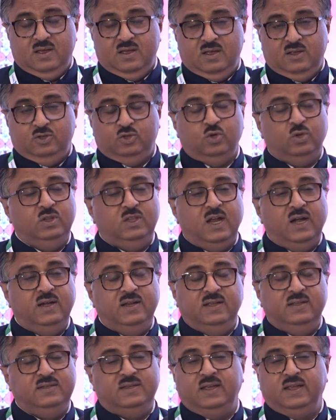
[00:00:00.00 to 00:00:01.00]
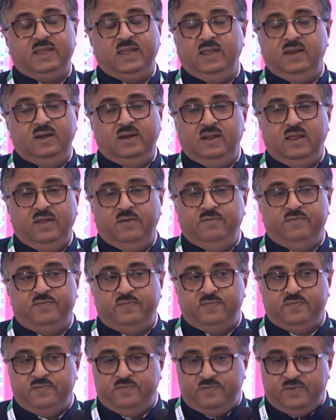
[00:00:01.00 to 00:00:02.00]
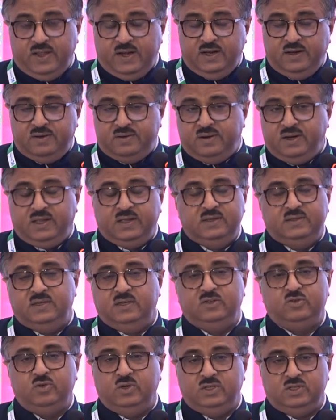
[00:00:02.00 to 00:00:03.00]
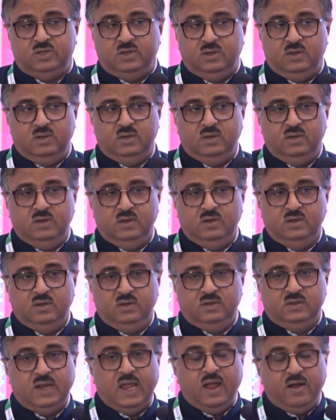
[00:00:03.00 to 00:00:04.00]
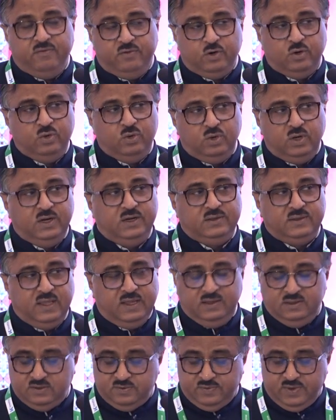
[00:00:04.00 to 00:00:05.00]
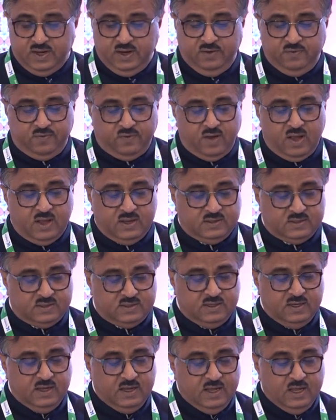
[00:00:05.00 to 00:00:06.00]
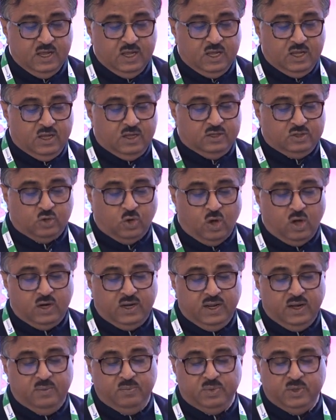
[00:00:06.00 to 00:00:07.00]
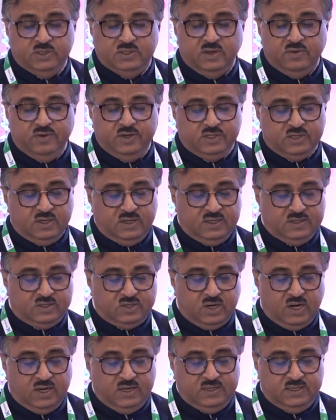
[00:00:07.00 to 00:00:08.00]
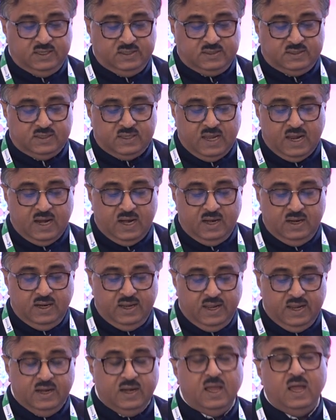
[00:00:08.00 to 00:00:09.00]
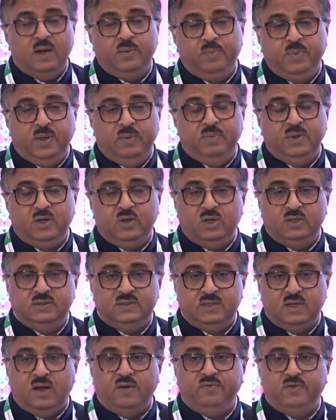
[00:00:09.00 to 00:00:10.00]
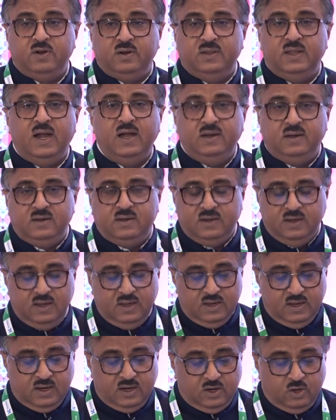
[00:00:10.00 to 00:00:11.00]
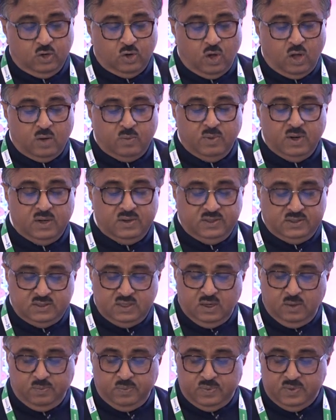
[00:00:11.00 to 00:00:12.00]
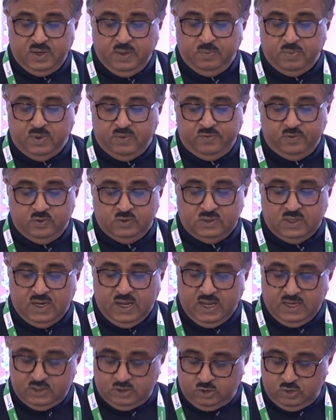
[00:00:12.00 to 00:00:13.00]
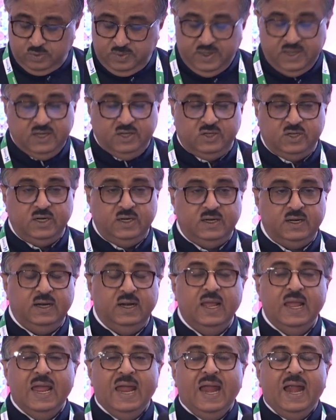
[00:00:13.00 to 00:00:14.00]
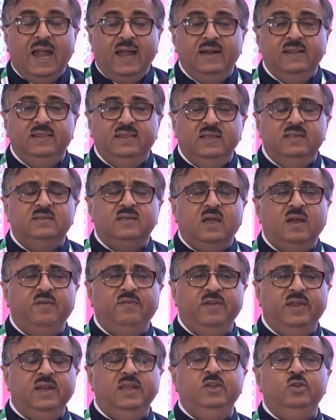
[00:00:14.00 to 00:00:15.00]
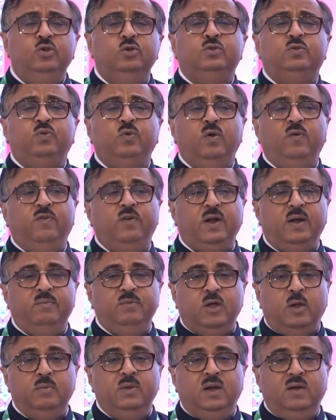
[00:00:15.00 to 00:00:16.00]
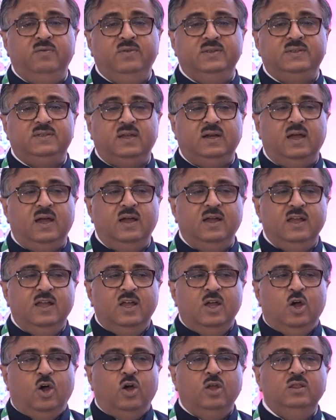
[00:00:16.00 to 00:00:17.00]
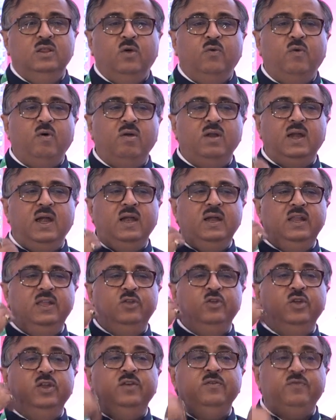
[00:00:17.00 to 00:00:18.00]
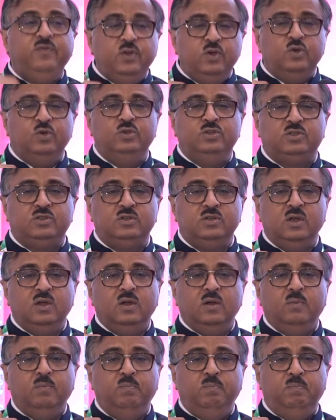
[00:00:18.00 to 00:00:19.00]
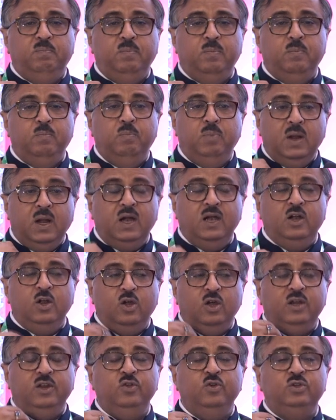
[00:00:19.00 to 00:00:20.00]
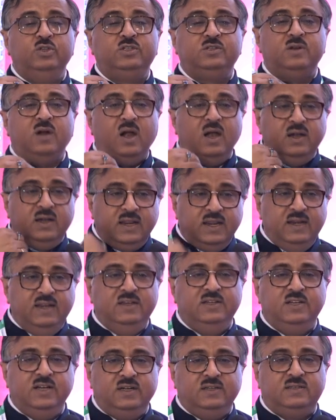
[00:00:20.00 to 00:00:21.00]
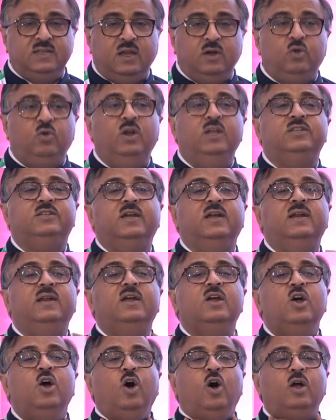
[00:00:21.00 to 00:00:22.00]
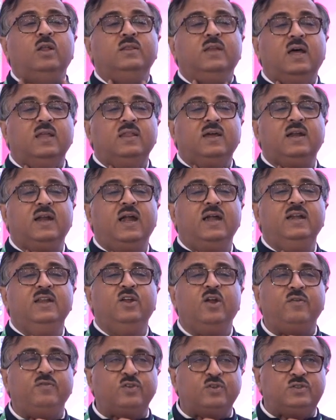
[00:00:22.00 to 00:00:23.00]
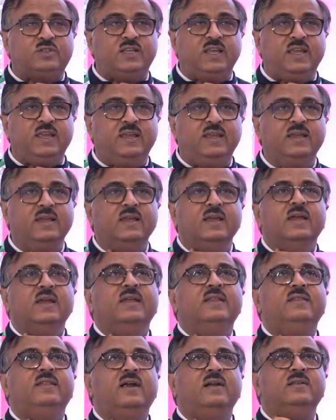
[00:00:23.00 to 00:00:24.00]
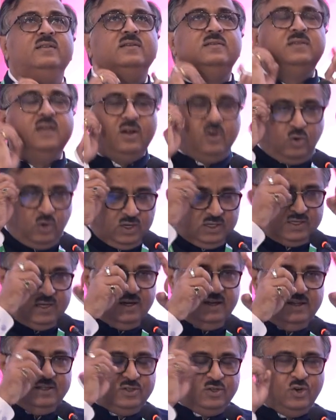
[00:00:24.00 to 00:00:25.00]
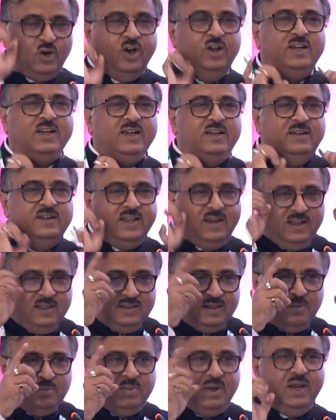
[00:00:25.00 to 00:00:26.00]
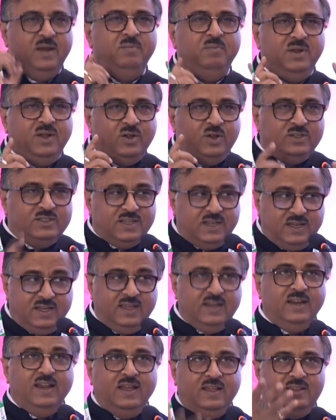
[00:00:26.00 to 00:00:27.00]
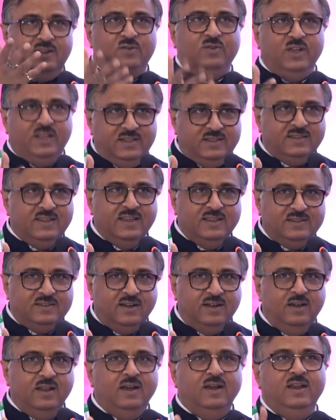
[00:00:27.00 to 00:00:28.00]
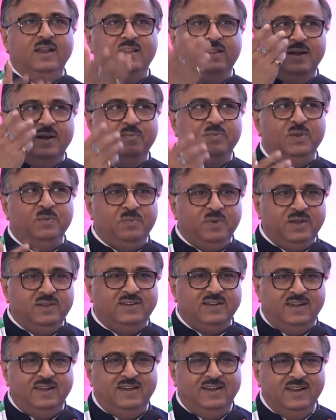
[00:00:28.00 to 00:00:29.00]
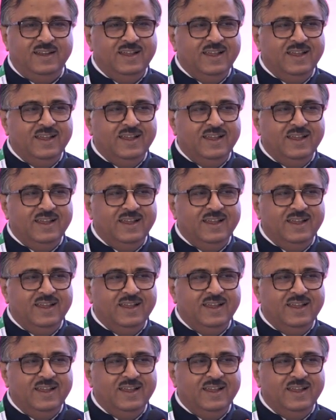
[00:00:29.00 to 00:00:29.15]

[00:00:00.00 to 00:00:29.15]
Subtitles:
So that is again a very tricky situation. To have to do things very fast. So organ preservation strategies and NRP, because after that normal regional reperfusion has to be initiated. And these are very useful for abdominal viscera. On the one hand, you infuse blood or you start initiate circulation. On the other hand, you have to see that the circulation is not entering the brain, because again, otherwise suddenly if the patient